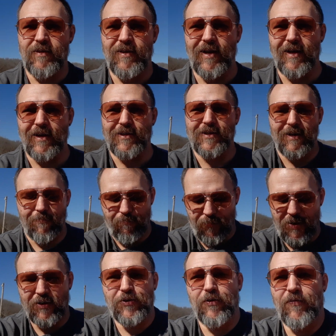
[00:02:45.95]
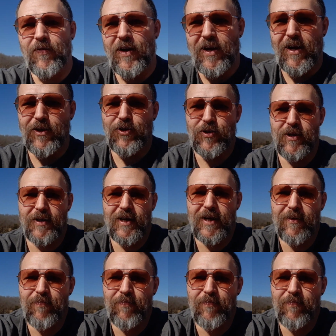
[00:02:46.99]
like I said, I took vacation today.